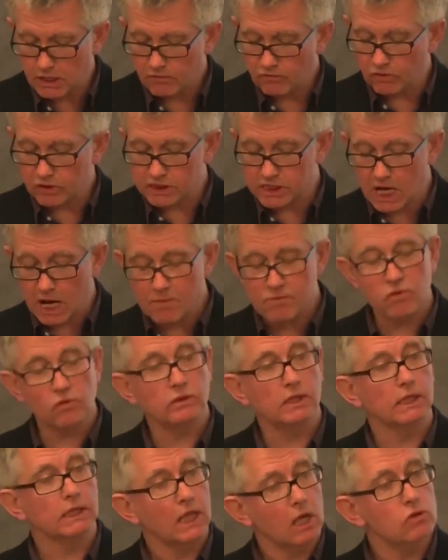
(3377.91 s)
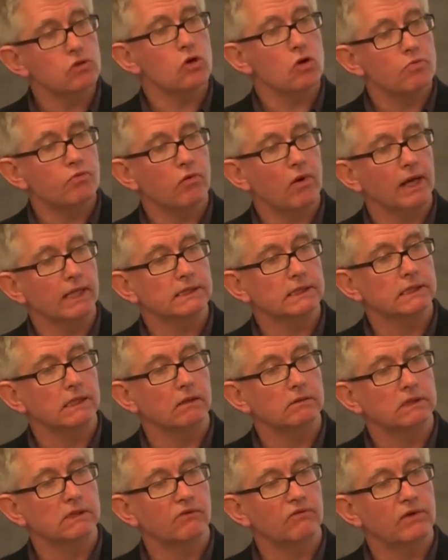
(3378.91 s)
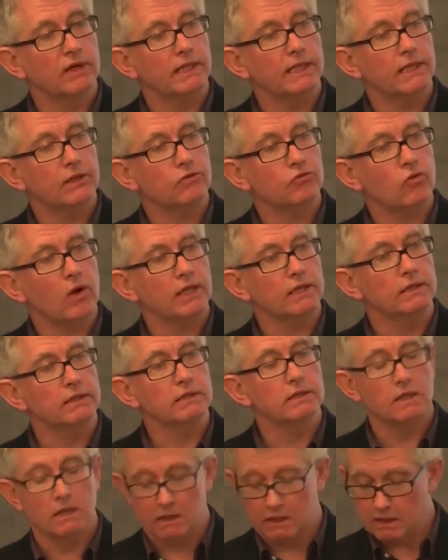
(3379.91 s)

for example, the local press, so severely threatened